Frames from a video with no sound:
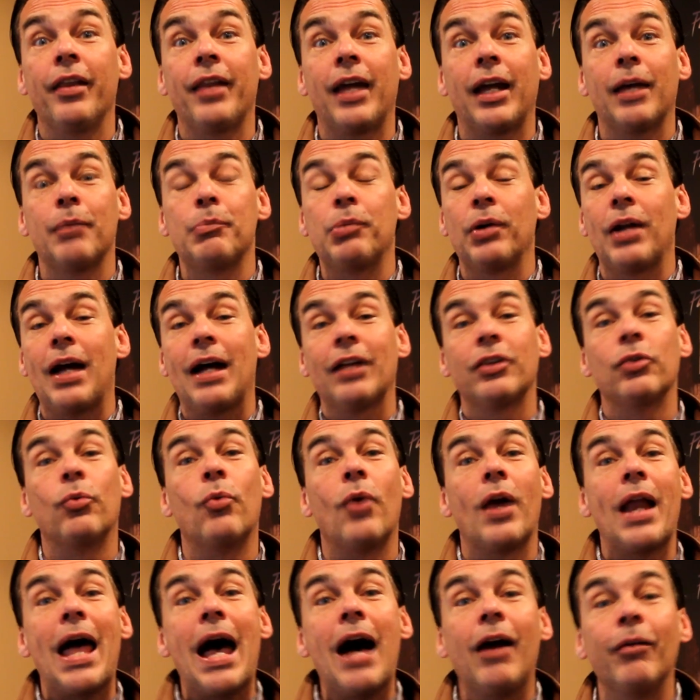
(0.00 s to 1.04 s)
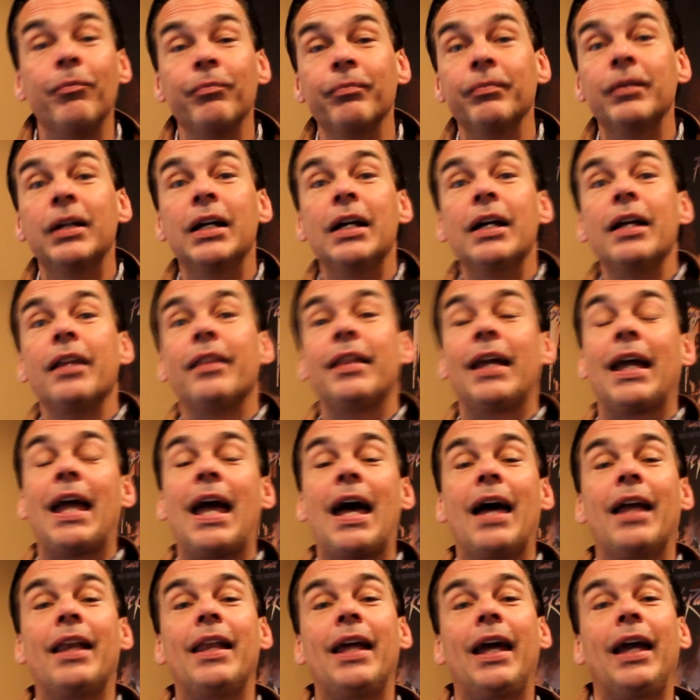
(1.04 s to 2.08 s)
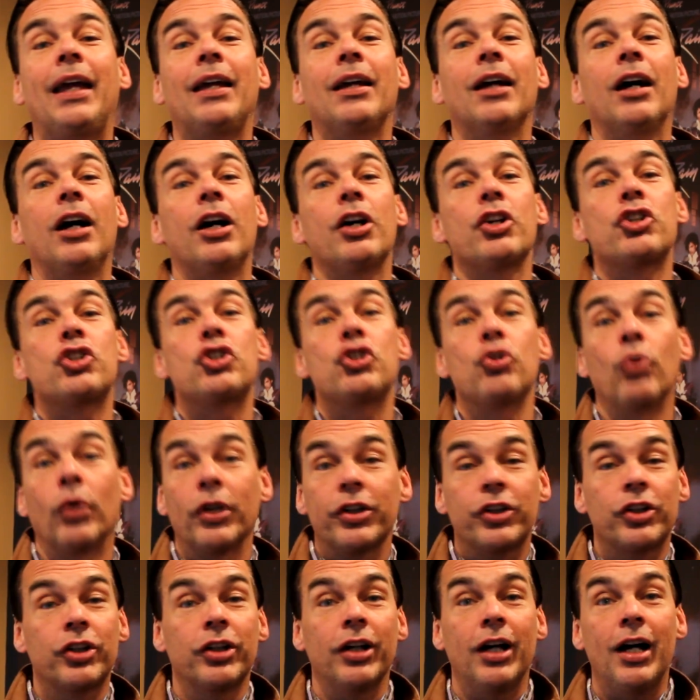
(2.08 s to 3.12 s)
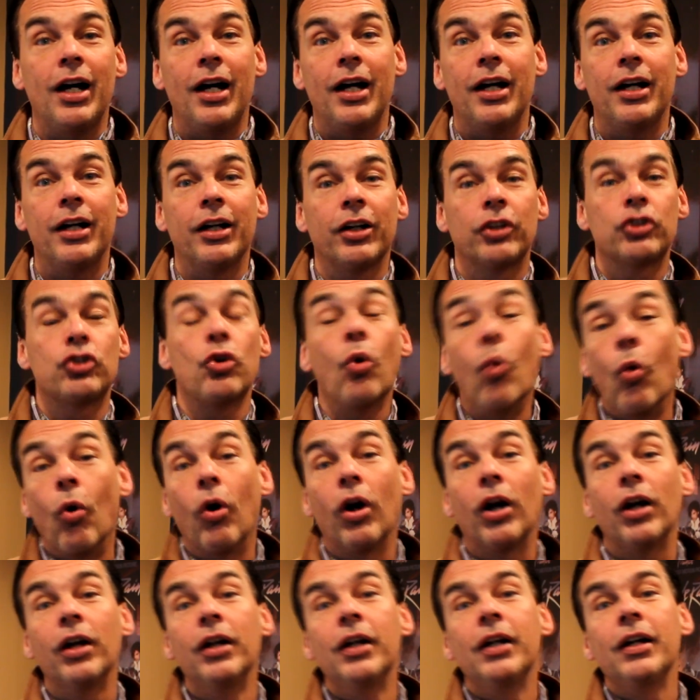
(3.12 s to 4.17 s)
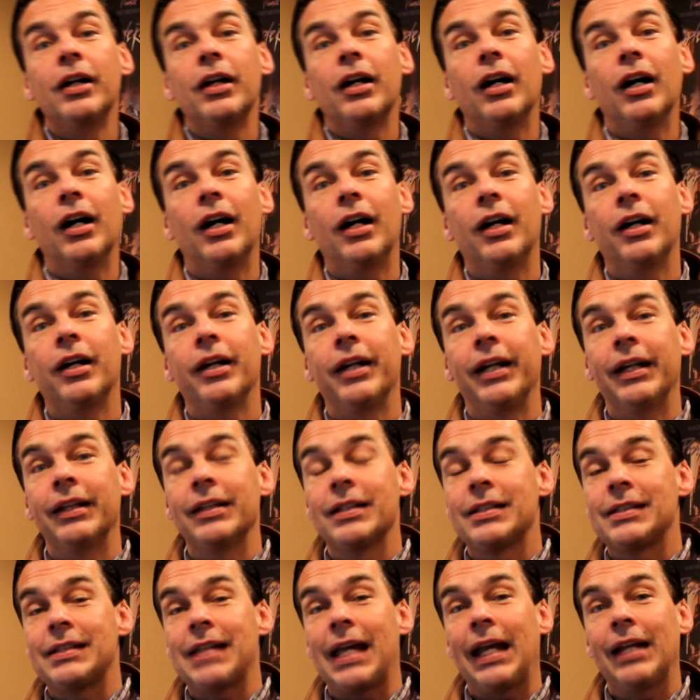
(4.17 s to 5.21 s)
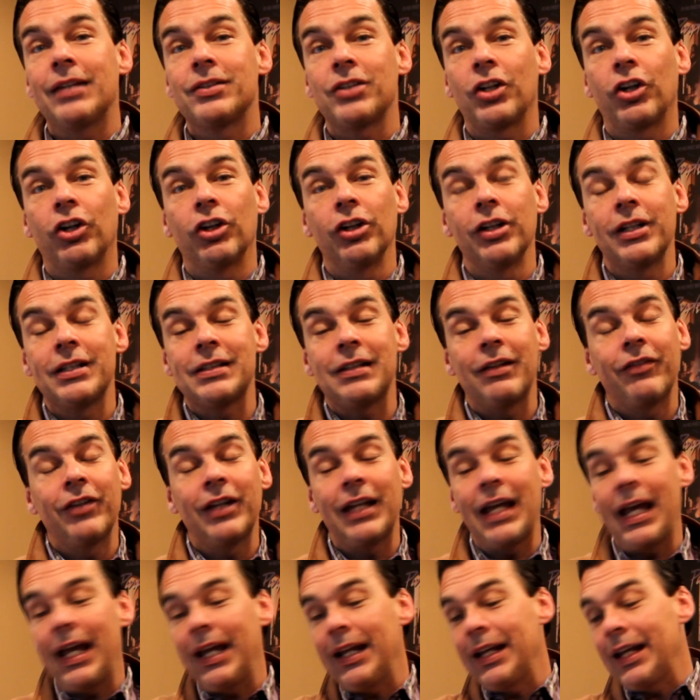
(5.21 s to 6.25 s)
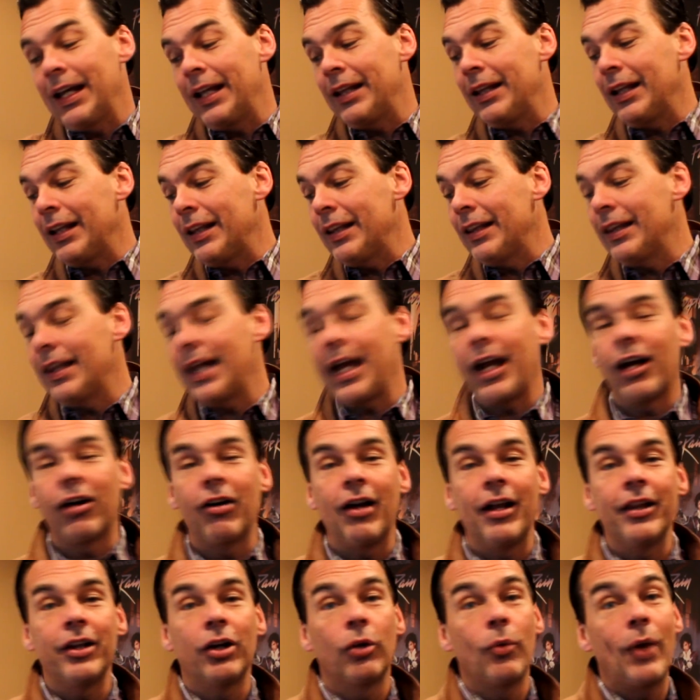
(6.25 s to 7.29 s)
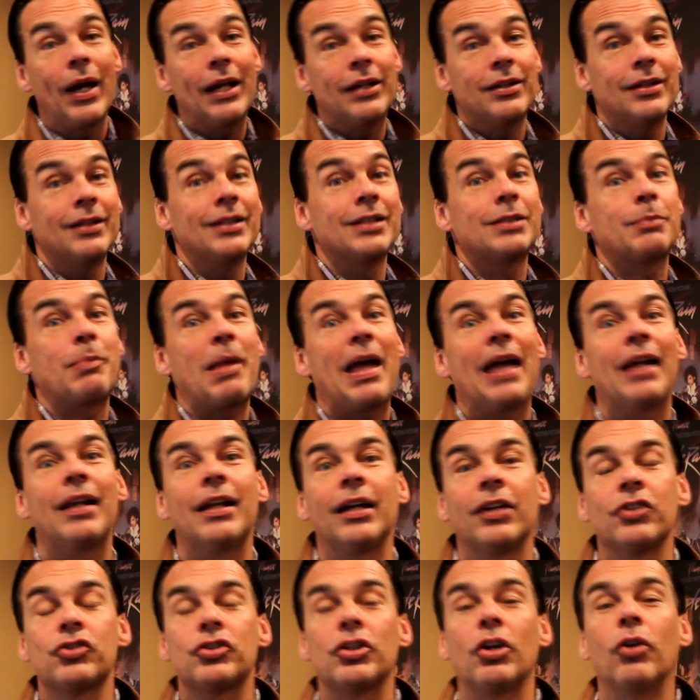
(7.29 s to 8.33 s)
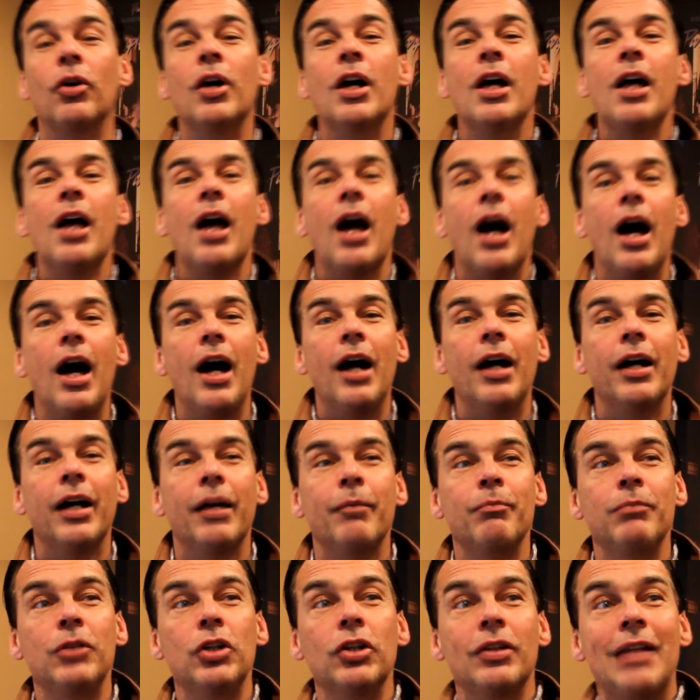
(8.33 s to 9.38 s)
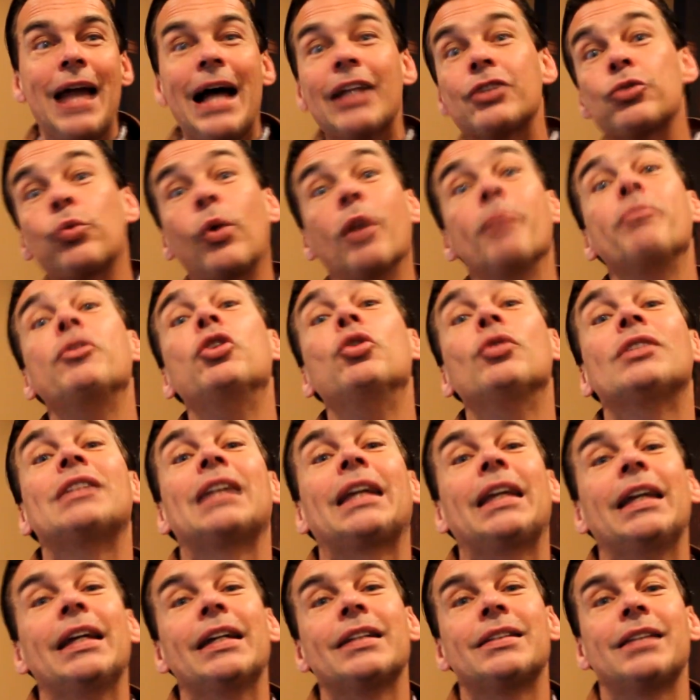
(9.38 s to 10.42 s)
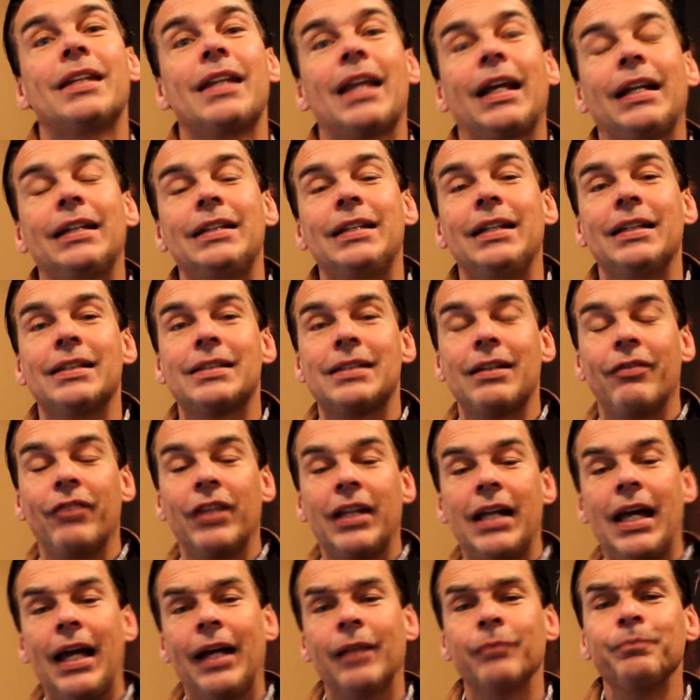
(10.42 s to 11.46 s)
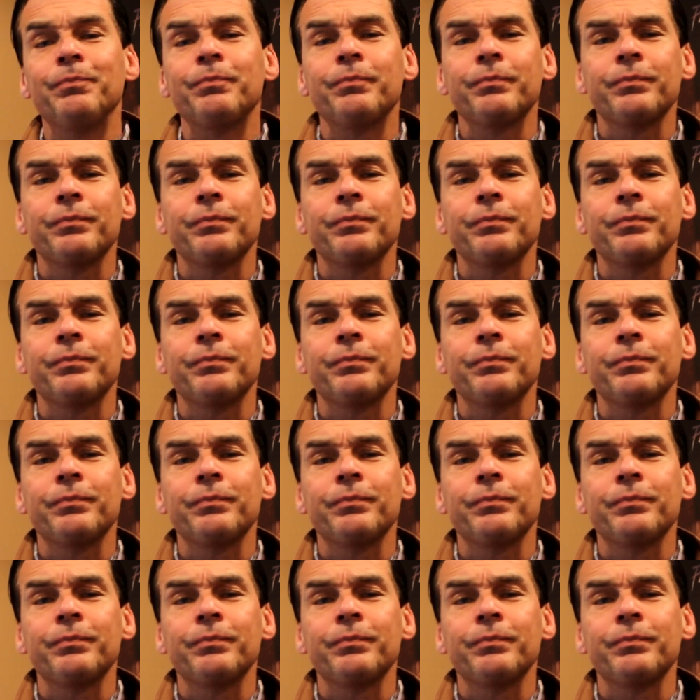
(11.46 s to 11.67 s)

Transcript: They had put out the one album. They had a short tour in the States in early 78, and then they are on their way to disbanding. So that's where music is in 1978.